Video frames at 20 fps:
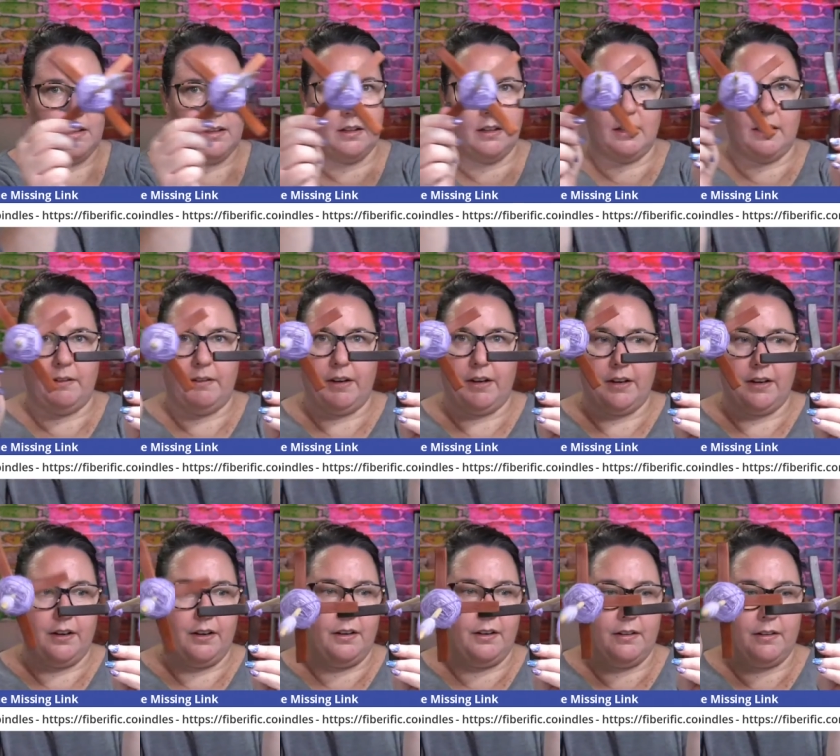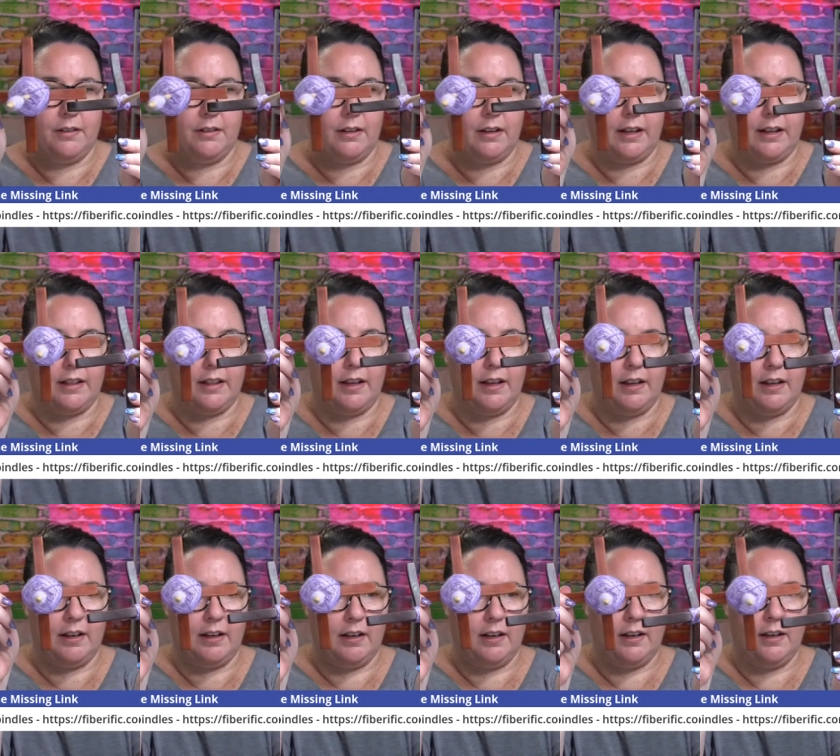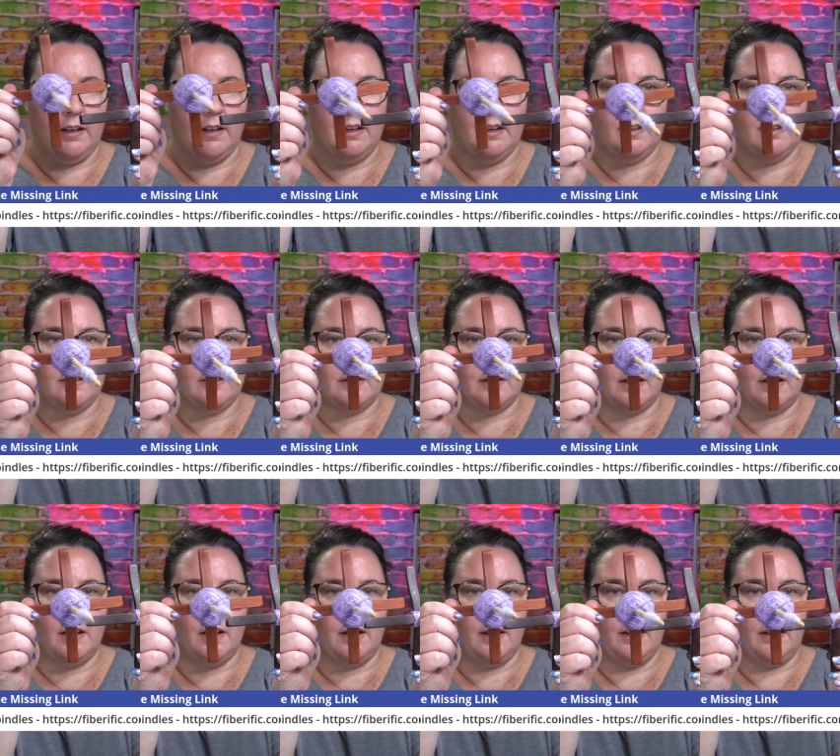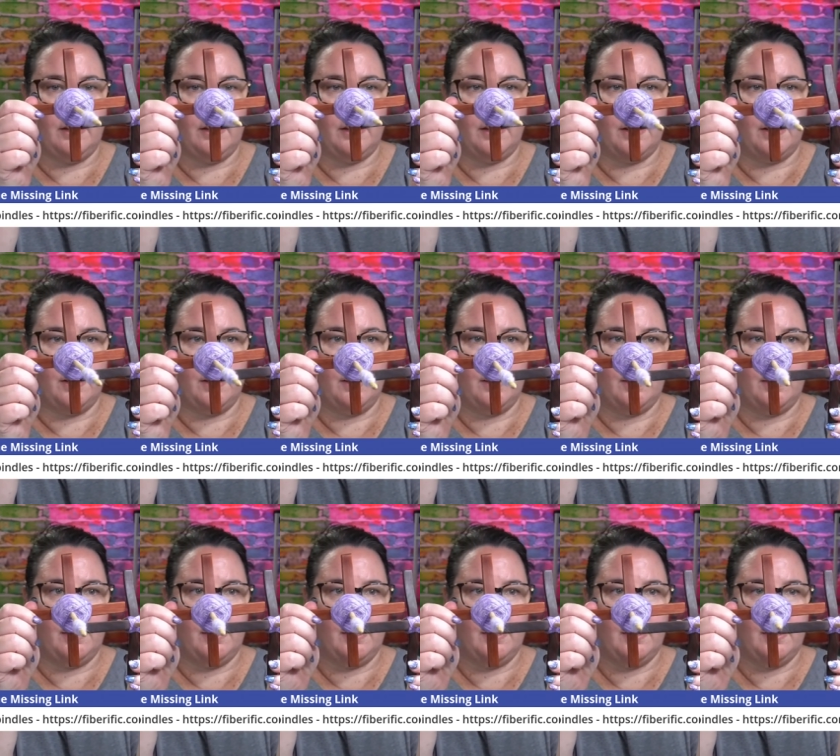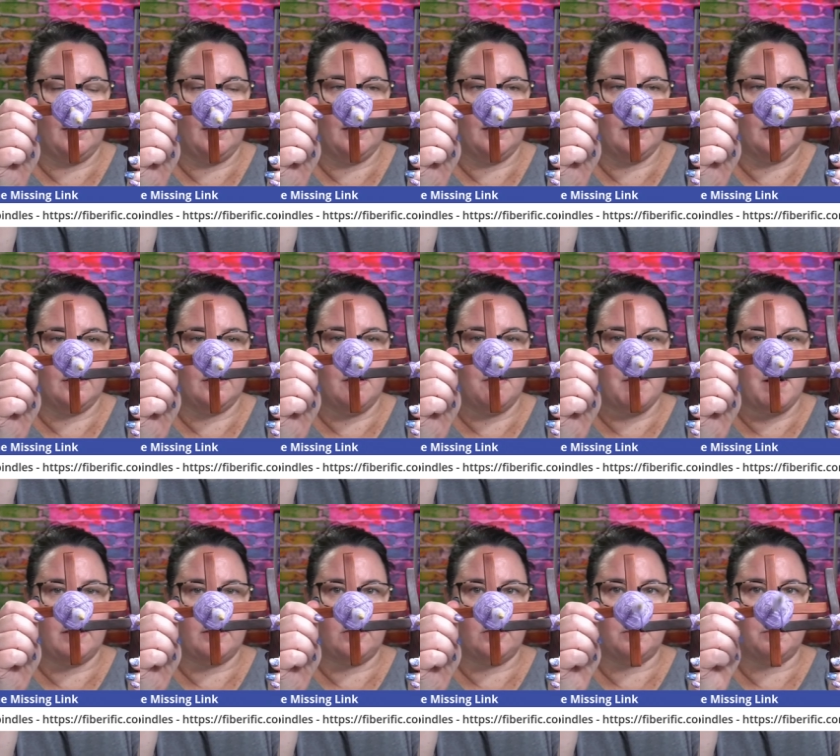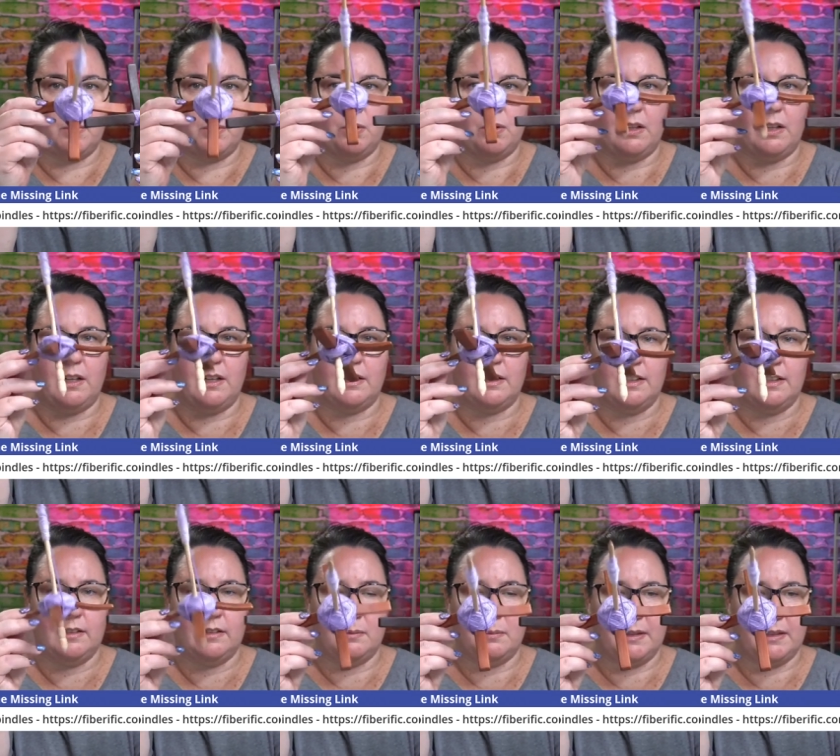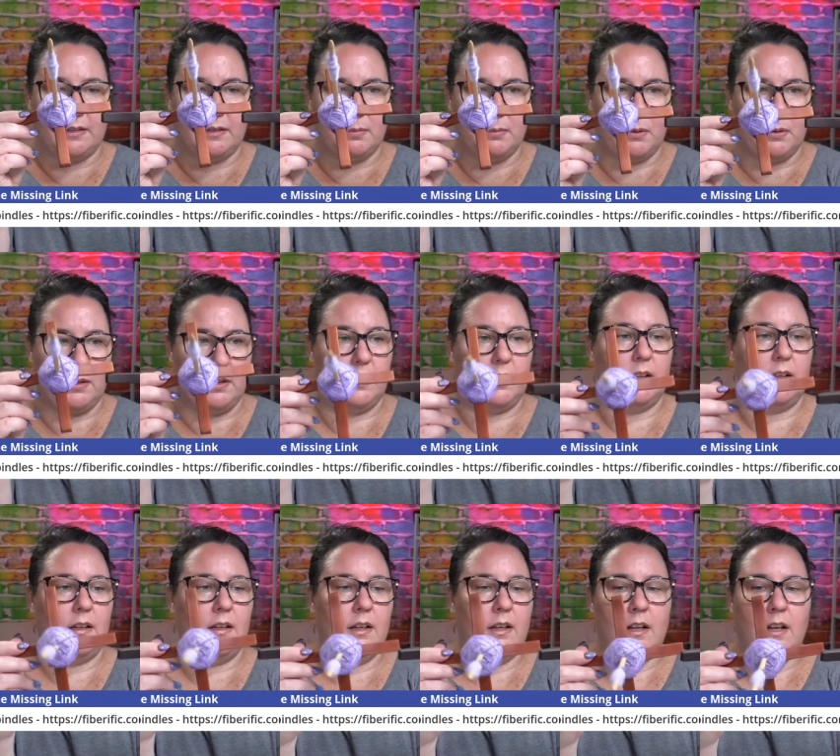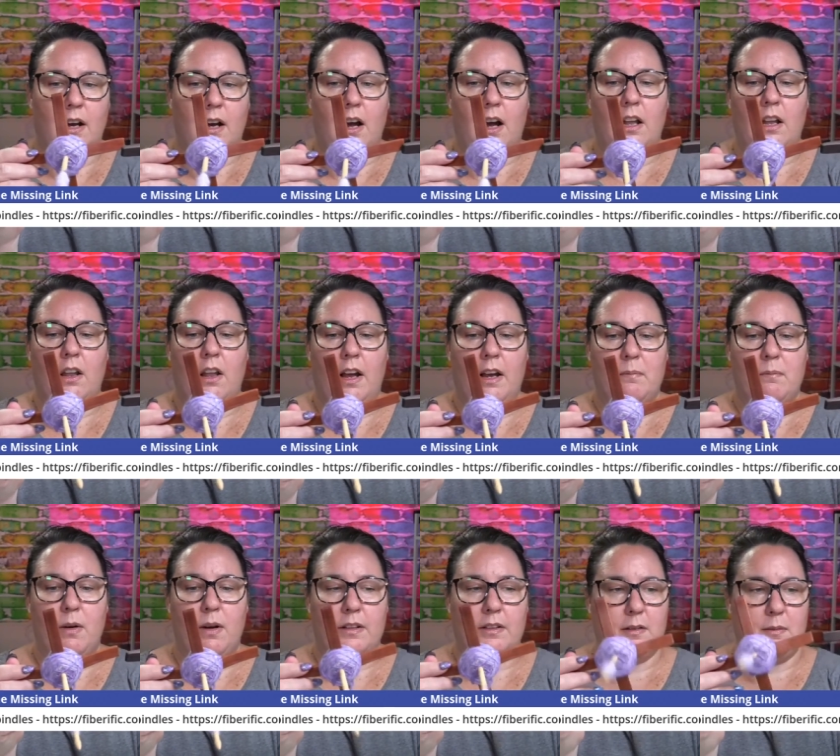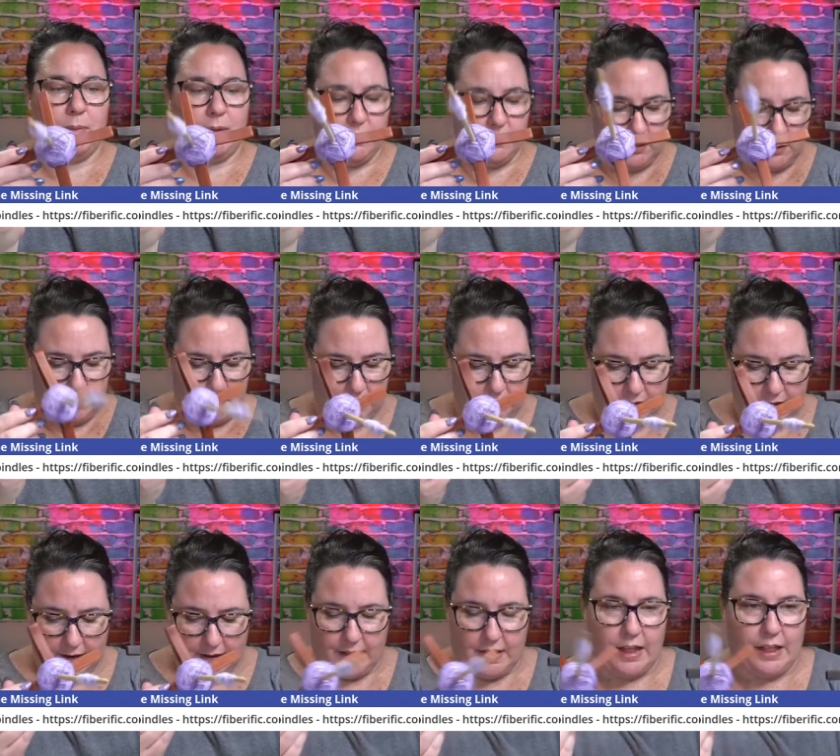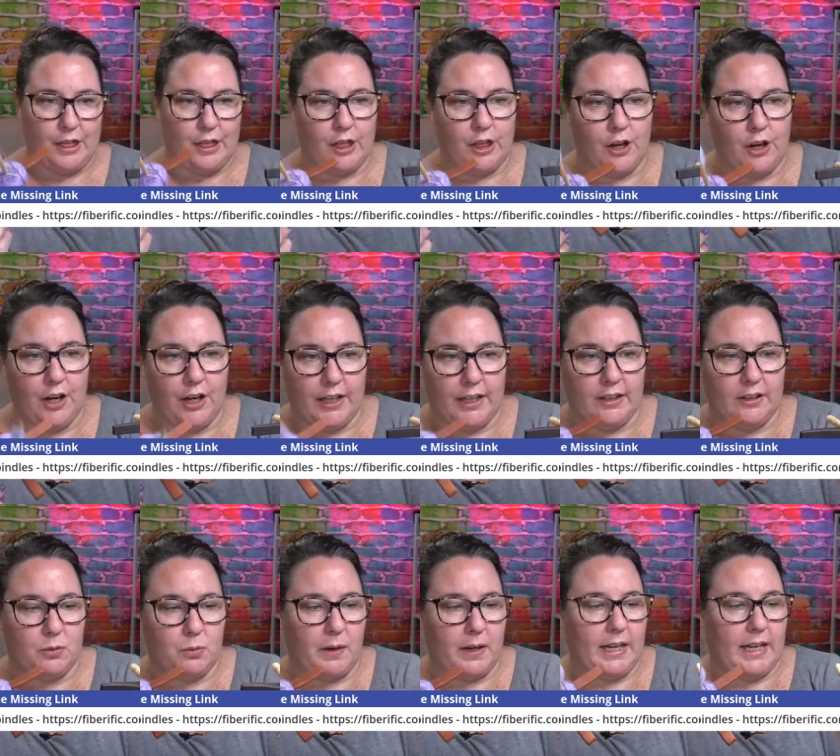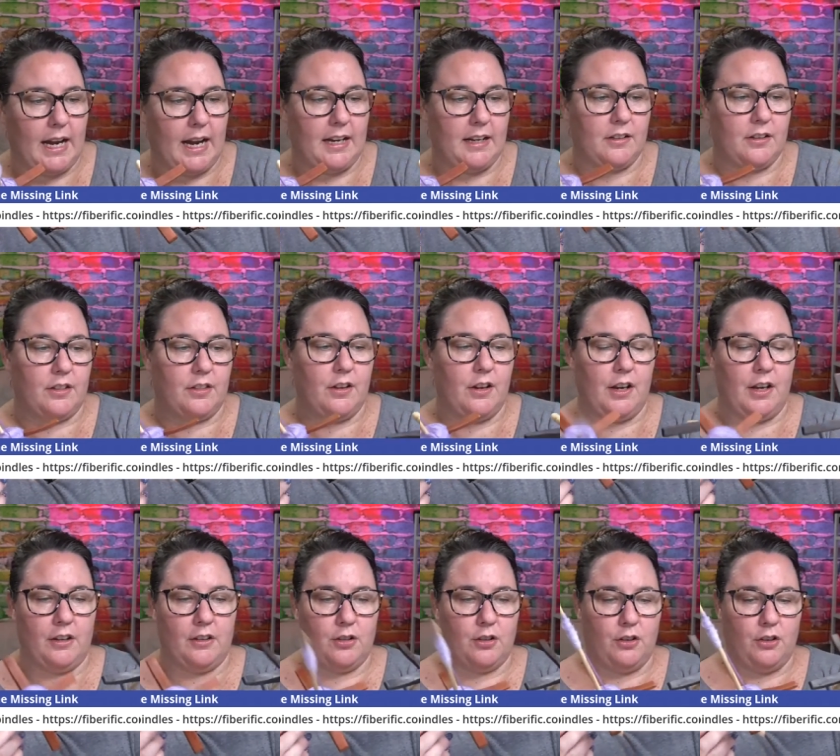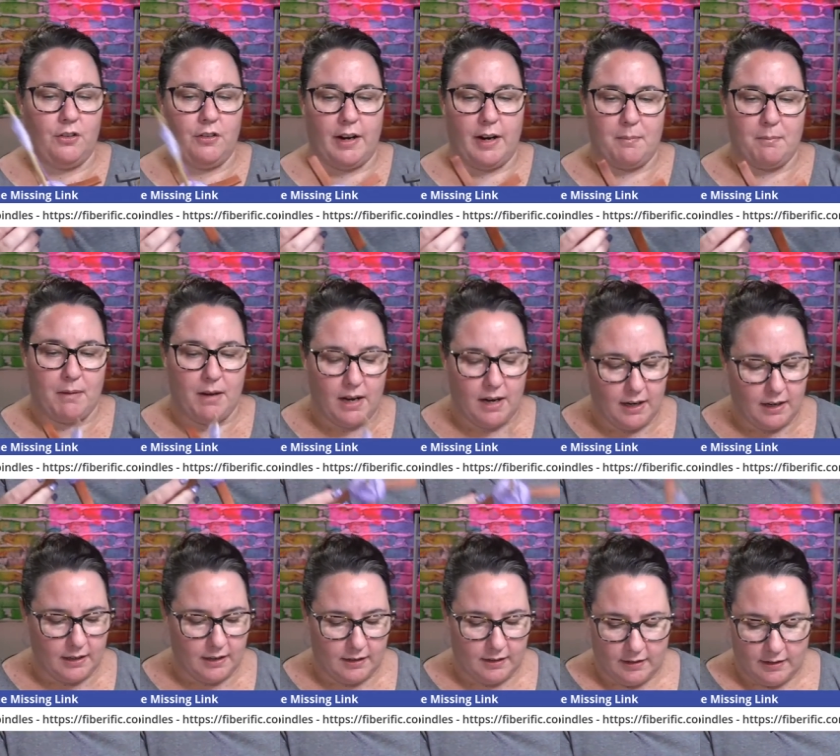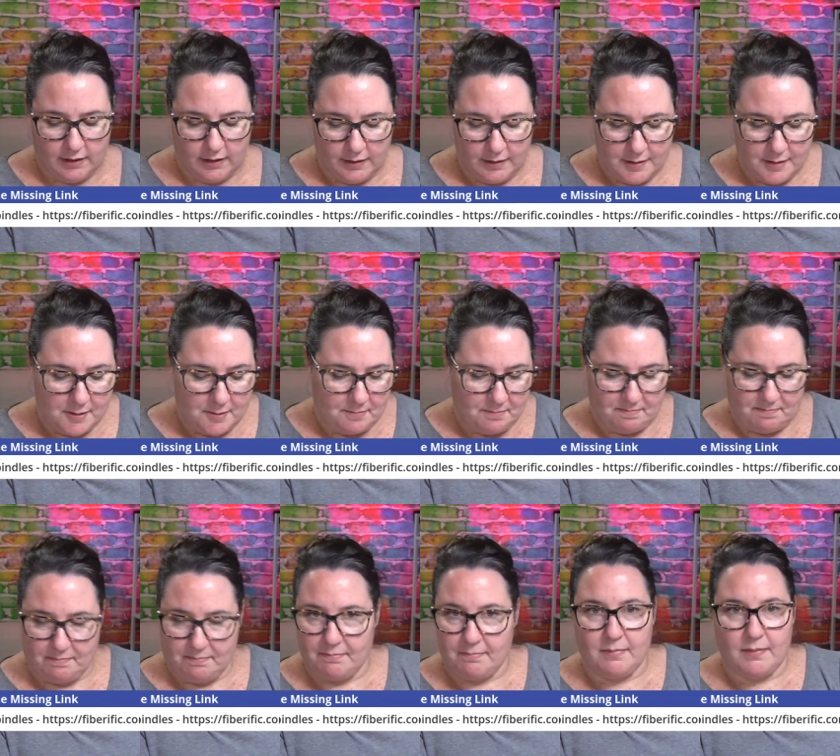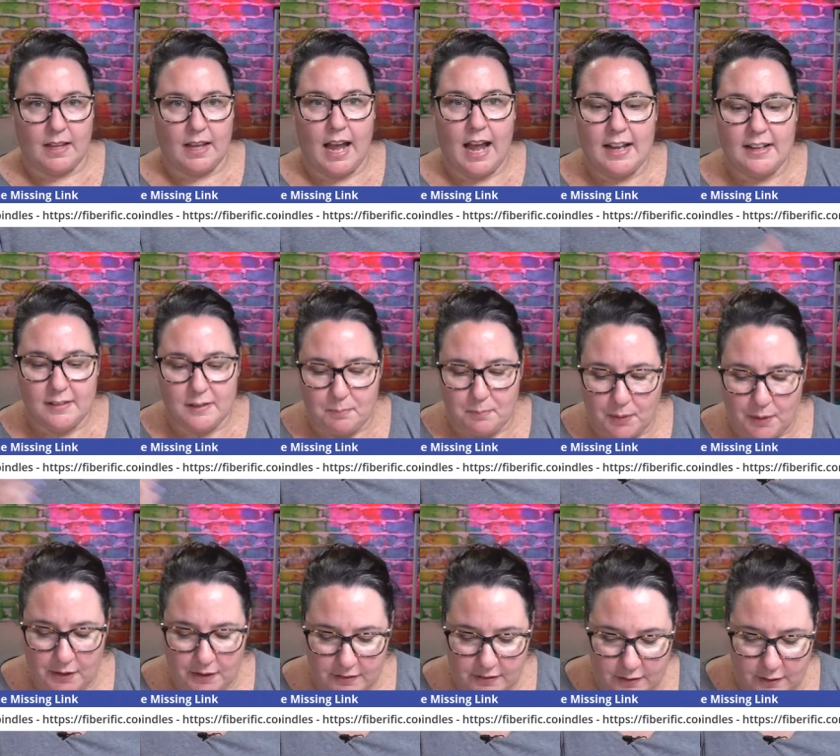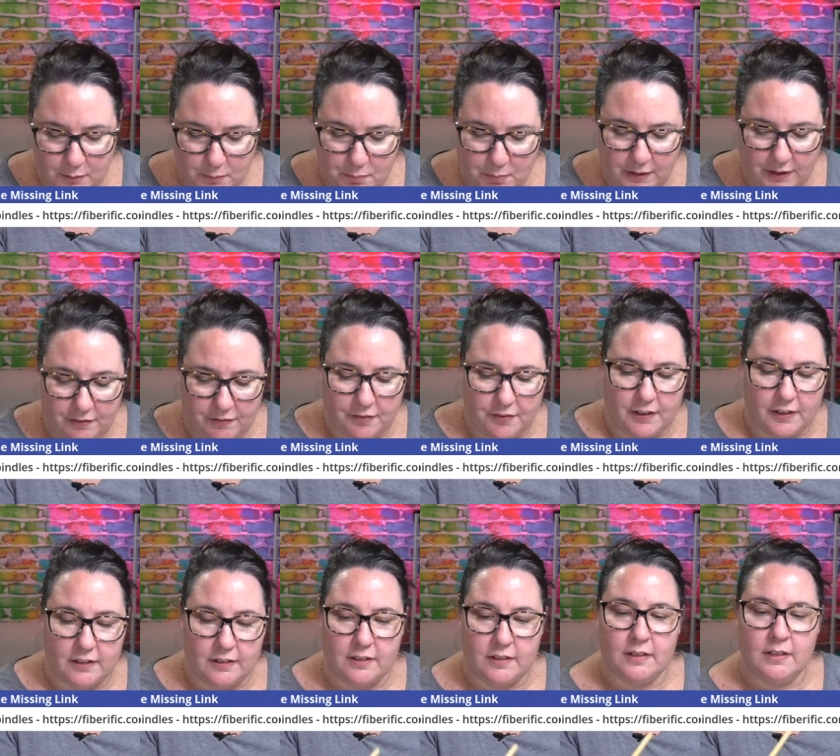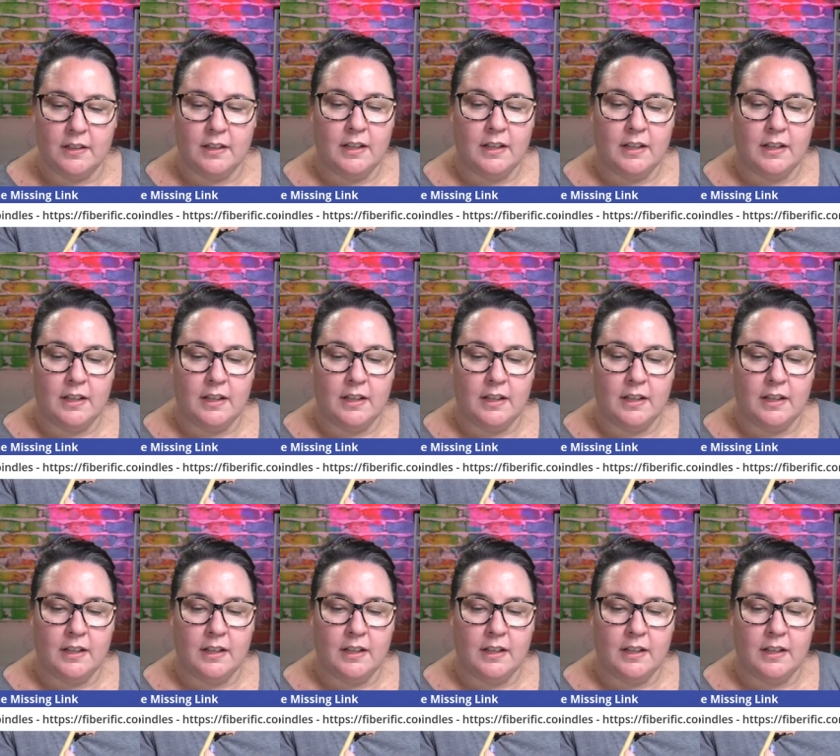There we go, like that. So, you know, it's not much smaller. It's a bit smaller. I like my spindles to be around that 30, 28 to 32 gram mark. That's a personal preference.